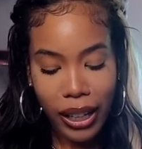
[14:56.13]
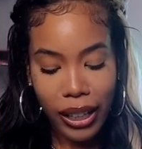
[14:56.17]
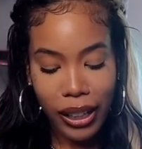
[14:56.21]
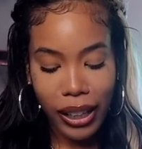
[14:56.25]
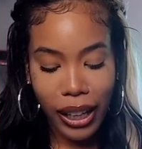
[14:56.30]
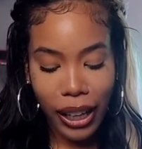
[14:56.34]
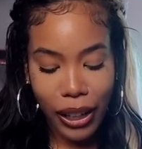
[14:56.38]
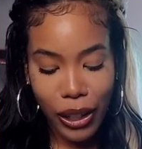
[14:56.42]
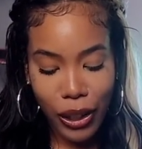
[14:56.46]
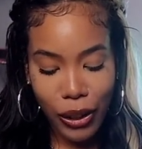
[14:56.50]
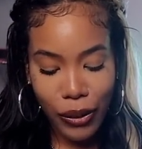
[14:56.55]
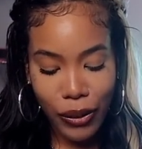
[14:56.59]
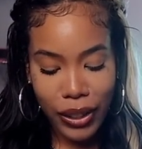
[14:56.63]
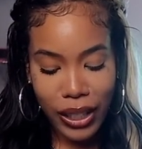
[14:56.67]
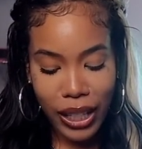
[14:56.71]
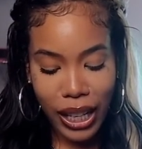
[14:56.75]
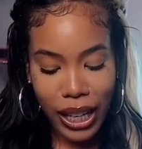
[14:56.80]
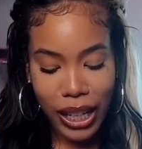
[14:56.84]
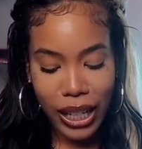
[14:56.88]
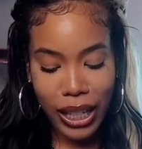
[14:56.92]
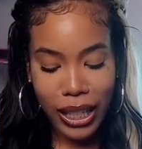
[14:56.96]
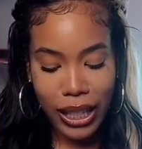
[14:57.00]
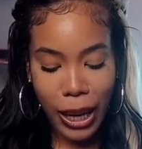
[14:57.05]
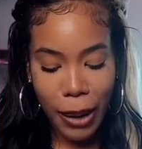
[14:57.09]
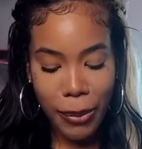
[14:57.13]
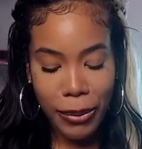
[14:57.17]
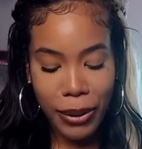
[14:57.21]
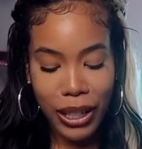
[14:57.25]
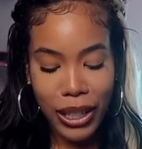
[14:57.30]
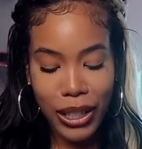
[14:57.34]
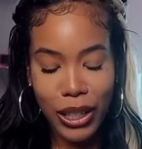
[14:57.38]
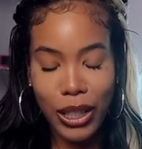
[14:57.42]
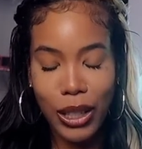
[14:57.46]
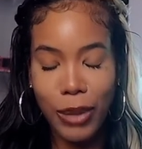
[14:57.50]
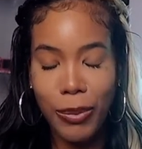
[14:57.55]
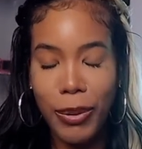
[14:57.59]
Thank you for taking the time to
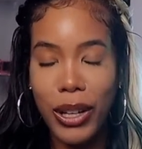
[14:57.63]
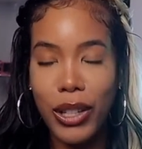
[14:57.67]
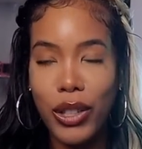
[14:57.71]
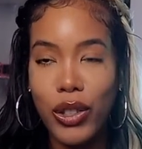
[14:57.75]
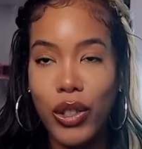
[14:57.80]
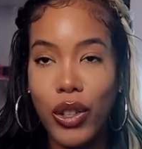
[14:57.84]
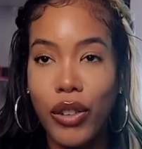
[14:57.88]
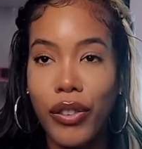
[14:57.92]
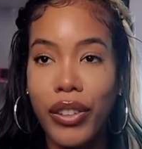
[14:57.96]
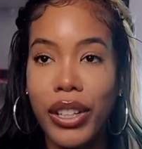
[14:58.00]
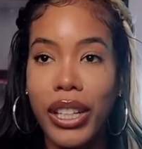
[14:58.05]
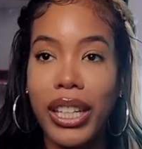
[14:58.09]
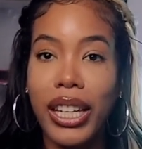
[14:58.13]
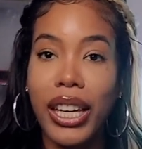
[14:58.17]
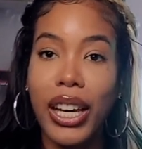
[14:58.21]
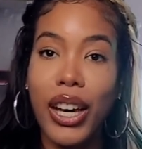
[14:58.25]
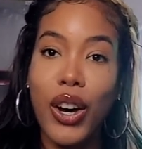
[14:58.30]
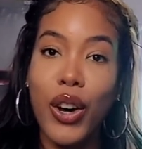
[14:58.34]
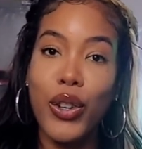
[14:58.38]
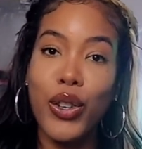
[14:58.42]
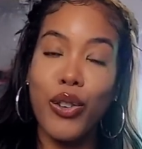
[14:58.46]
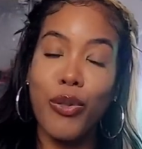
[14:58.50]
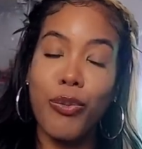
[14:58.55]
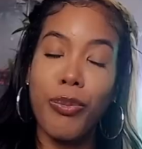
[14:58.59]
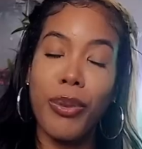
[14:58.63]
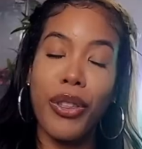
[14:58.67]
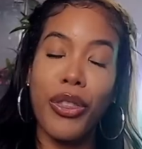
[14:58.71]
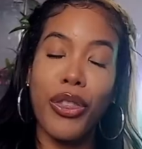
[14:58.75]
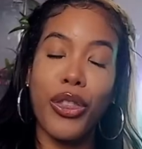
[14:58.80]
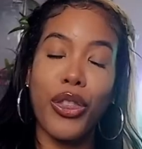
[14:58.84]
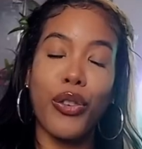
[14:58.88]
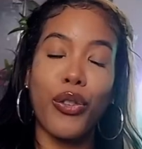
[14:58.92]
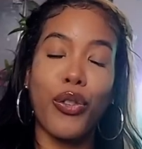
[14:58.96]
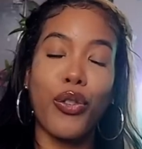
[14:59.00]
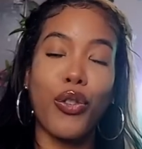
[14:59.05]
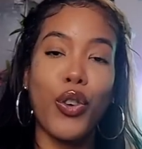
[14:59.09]
listen to my story. Girl, you've
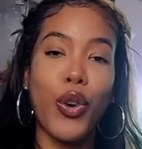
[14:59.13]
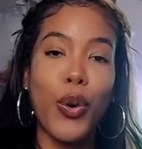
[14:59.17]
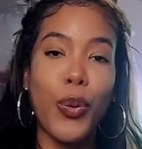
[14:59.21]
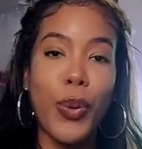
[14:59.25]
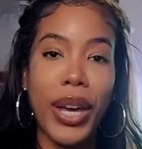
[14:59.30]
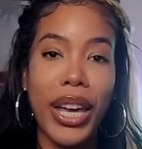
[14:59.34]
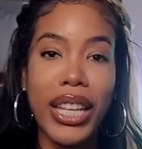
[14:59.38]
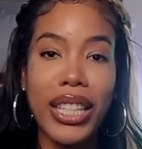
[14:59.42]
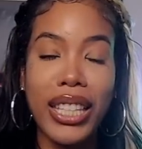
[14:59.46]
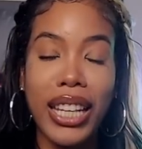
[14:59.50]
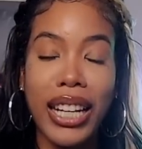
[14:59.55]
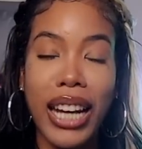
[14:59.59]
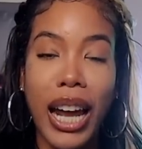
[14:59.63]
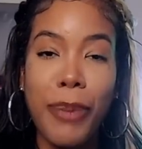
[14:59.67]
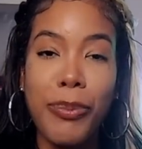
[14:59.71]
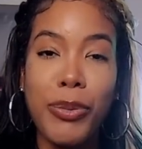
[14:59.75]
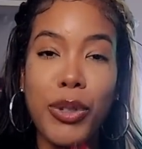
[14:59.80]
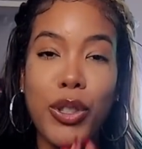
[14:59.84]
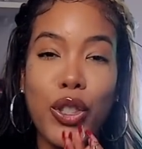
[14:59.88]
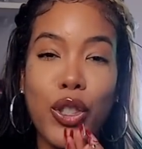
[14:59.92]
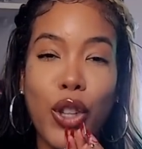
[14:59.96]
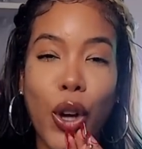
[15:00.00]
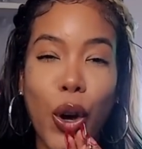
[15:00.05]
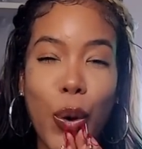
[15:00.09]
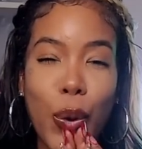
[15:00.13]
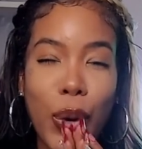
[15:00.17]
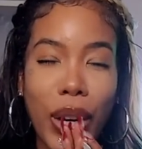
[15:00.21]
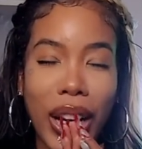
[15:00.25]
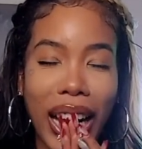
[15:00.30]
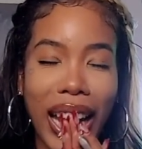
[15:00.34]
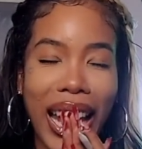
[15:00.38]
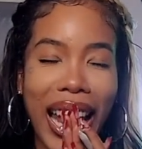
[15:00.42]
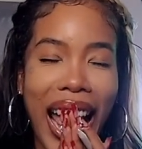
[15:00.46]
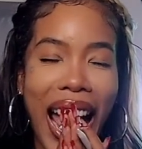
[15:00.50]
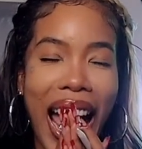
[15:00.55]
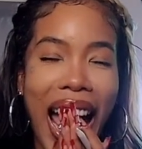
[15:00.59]
been through it and I'm so
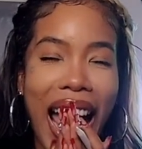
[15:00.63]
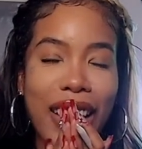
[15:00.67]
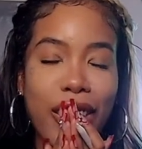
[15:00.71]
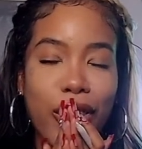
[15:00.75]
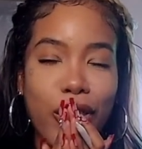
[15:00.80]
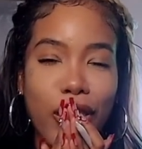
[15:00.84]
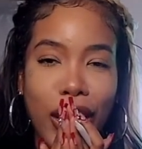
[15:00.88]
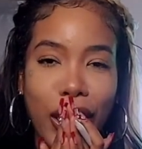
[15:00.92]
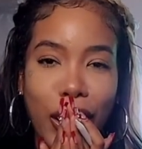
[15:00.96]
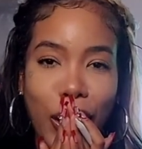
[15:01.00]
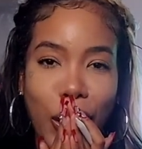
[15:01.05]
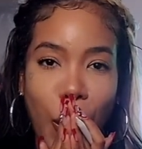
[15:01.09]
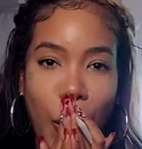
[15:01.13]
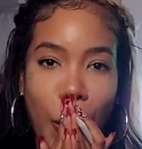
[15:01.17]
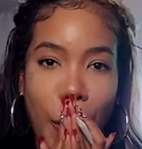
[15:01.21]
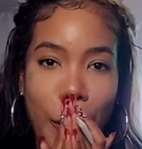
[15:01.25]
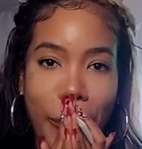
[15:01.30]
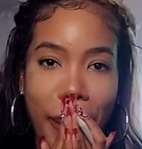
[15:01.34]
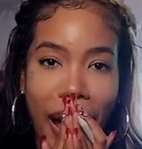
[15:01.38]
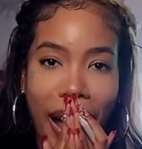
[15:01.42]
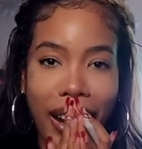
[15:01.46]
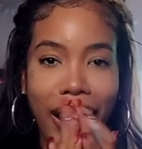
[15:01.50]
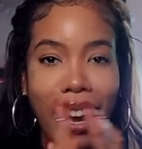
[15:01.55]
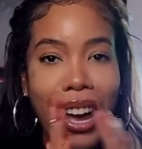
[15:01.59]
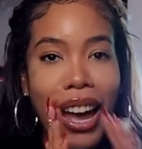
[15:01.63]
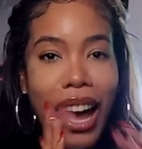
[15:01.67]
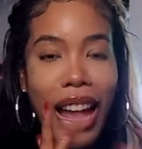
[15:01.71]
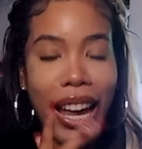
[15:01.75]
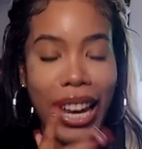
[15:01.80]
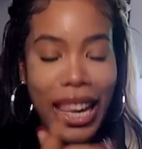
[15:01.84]
glad you didn't go back.